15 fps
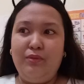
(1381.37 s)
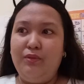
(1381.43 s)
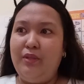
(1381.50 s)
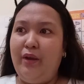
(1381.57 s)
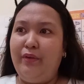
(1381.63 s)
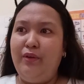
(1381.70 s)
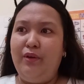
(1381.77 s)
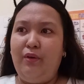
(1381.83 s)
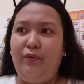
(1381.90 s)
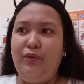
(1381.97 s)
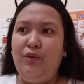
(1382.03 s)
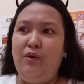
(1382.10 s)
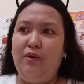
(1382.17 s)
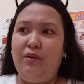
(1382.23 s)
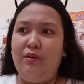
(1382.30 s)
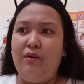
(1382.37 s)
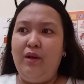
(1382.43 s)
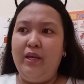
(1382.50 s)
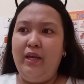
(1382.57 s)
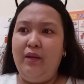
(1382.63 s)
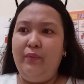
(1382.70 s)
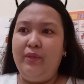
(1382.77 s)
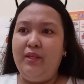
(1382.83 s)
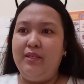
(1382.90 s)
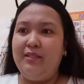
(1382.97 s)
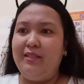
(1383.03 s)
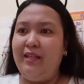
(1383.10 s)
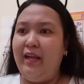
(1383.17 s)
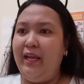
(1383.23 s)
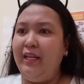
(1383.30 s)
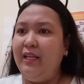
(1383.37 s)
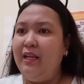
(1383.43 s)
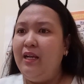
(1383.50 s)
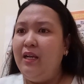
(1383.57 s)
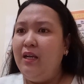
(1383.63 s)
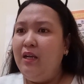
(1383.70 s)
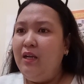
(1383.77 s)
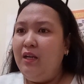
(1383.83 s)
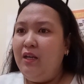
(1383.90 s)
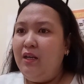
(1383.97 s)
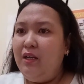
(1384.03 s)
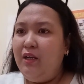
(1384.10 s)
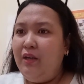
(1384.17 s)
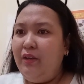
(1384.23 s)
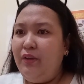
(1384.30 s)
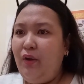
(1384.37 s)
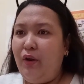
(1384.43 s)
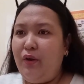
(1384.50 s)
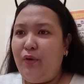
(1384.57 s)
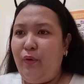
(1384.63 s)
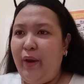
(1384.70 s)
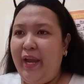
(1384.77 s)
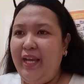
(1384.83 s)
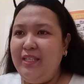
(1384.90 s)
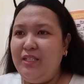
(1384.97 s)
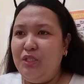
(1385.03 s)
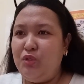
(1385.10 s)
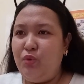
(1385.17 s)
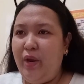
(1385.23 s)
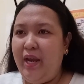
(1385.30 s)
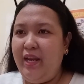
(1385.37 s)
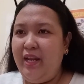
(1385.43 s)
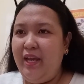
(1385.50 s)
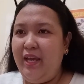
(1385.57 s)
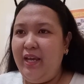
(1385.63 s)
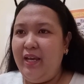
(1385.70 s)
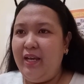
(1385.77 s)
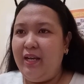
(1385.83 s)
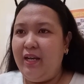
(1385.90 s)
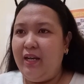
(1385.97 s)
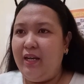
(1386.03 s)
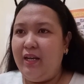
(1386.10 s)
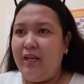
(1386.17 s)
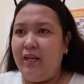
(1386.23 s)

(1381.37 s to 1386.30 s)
so there you go, Hyogoro again with his line. You're crazy training.